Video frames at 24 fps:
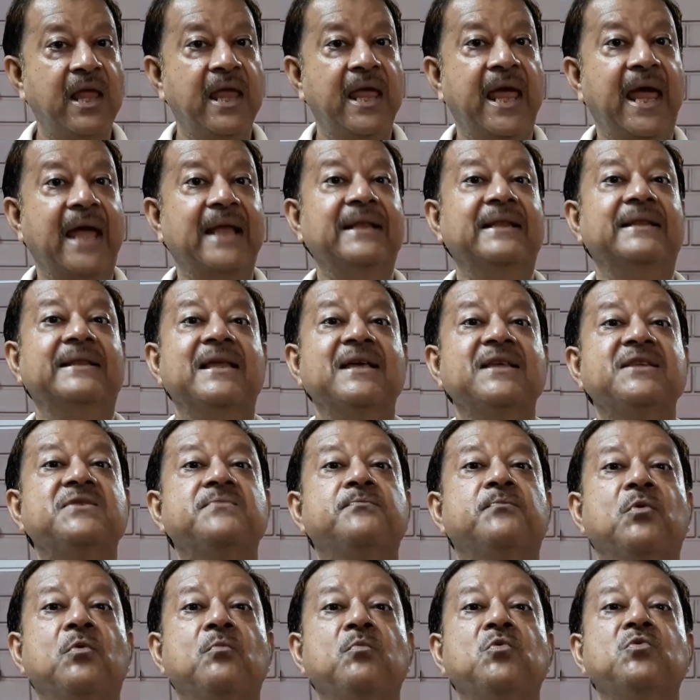and thus
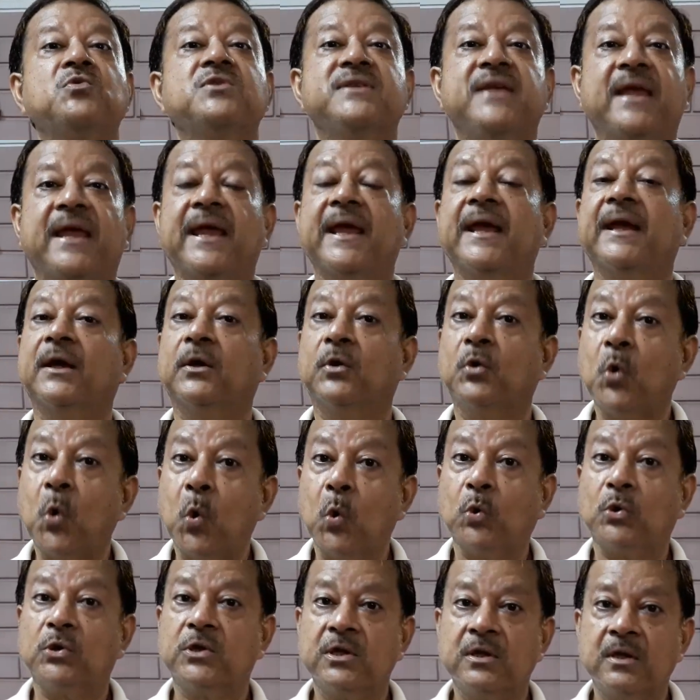promotes hair
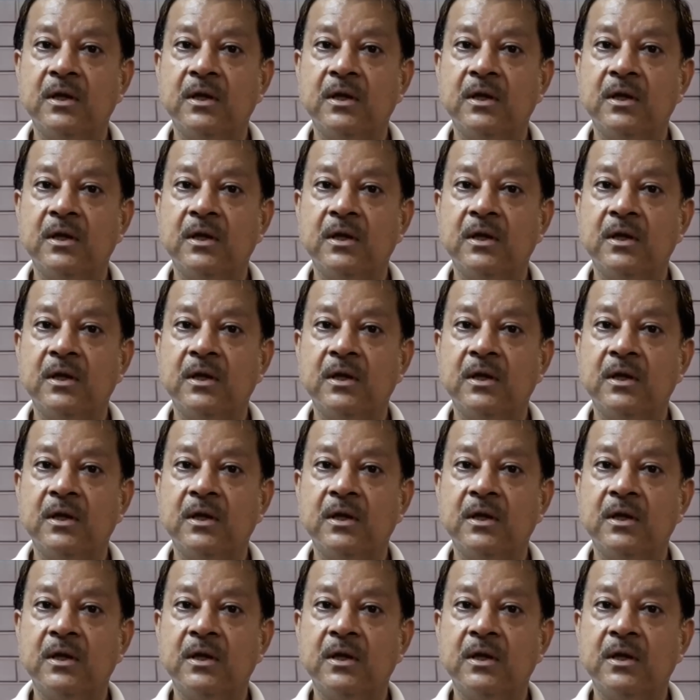growth.